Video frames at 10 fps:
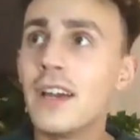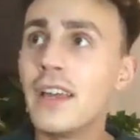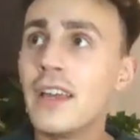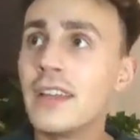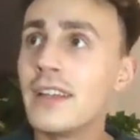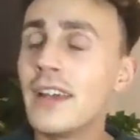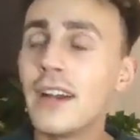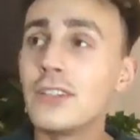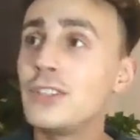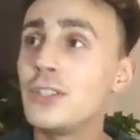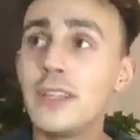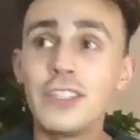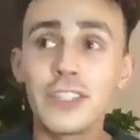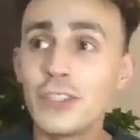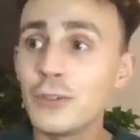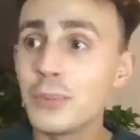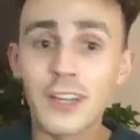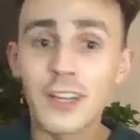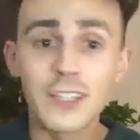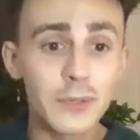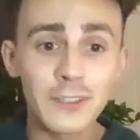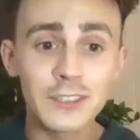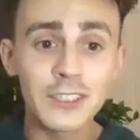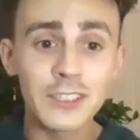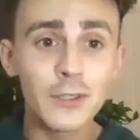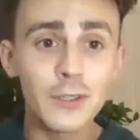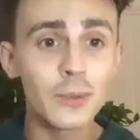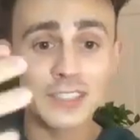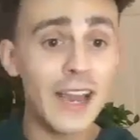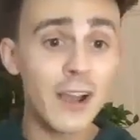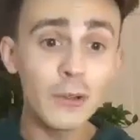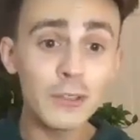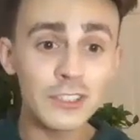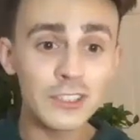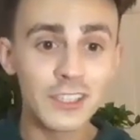an LGBTQ plus person who was out